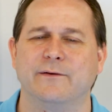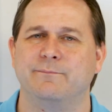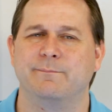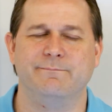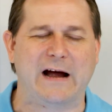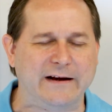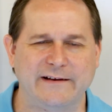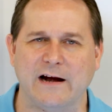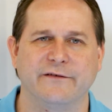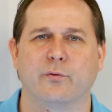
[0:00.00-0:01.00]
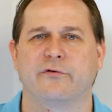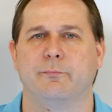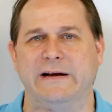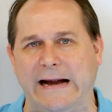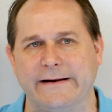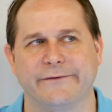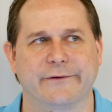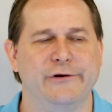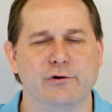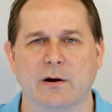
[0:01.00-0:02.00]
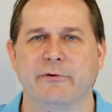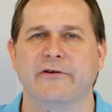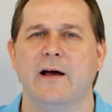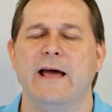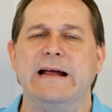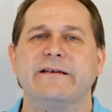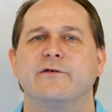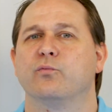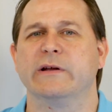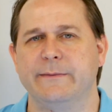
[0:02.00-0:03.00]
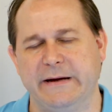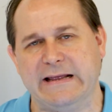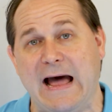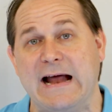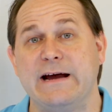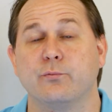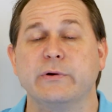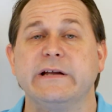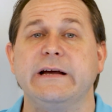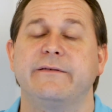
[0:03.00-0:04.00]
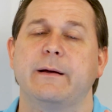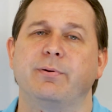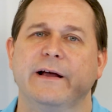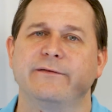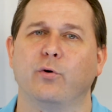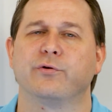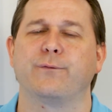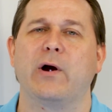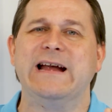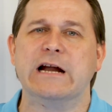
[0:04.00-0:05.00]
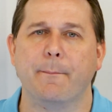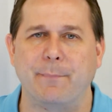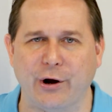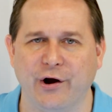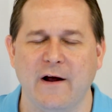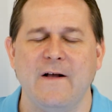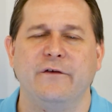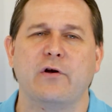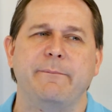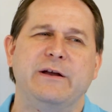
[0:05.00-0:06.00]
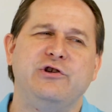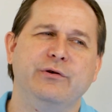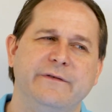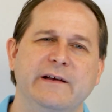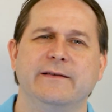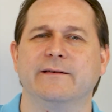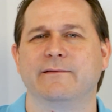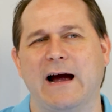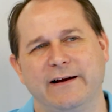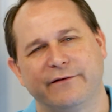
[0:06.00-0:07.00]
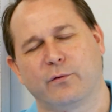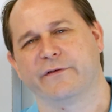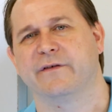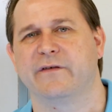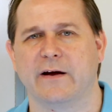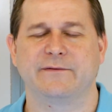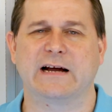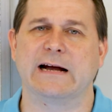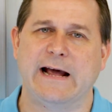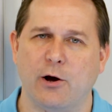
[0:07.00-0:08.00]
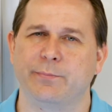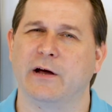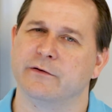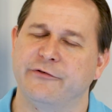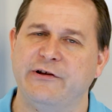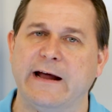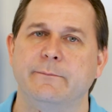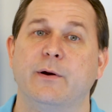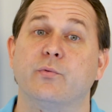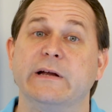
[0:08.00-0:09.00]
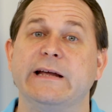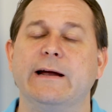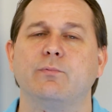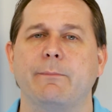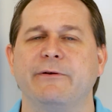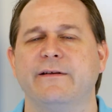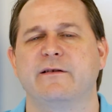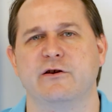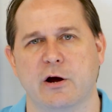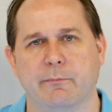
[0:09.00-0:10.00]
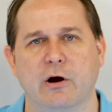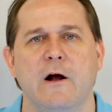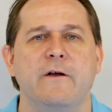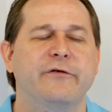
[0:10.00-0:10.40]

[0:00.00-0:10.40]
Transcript: It dinosaurs or bananas or cucumbers. It doesn't really mean that. It really is a placeholder for a number. So I've been using the dinosaurs and stuff to kind of help you understand, but really it represents a number.